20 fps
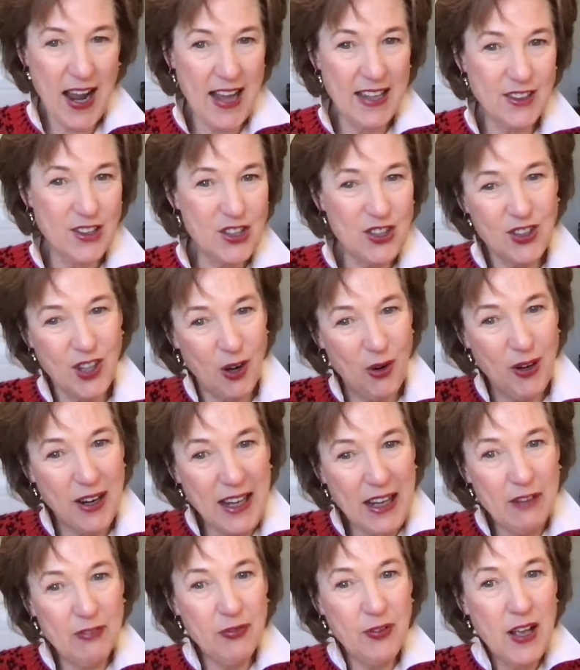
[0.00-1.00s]
And so
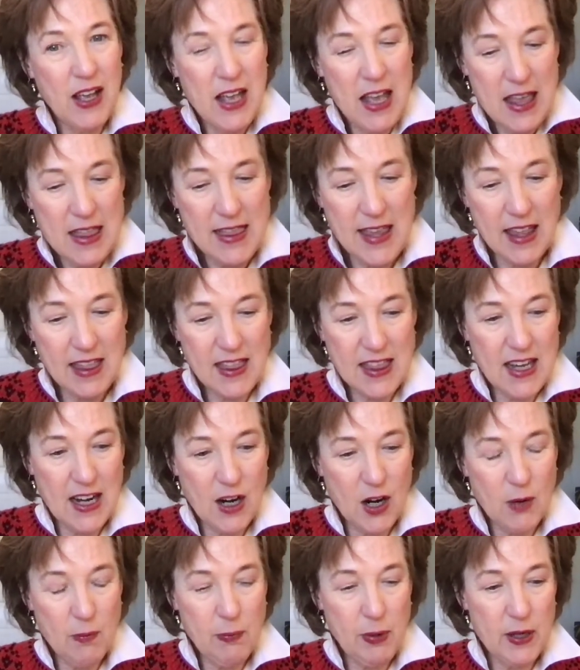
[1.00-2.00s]
if the
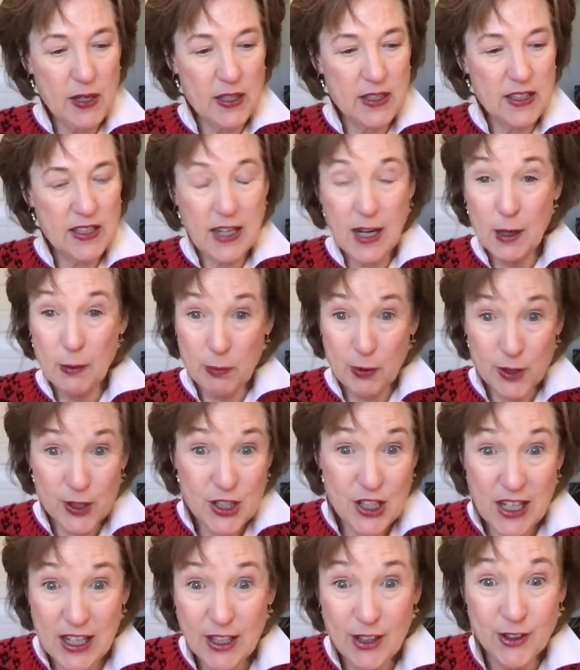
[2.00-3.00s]
therapist on a
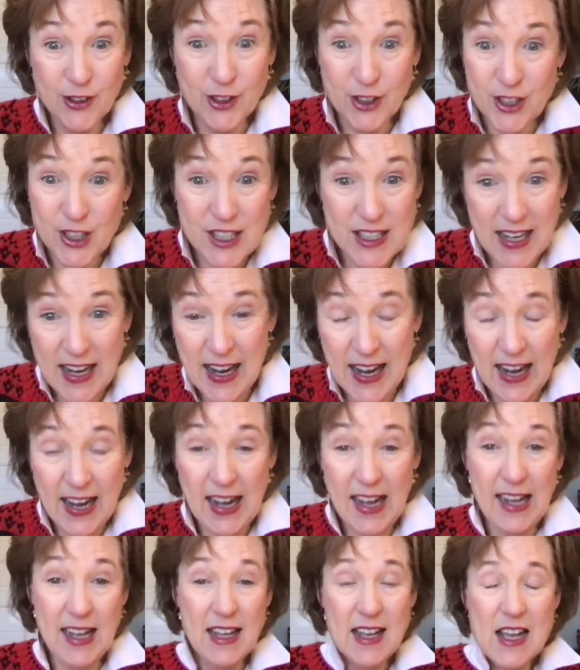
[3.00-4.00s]
particular
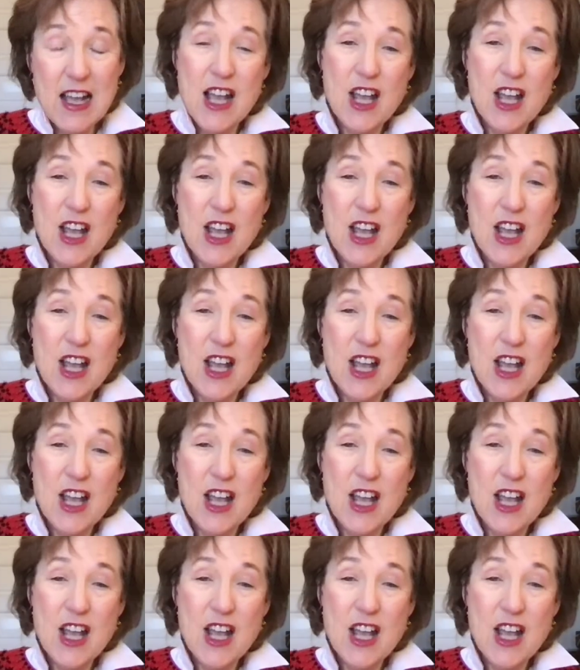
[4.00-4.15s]
day,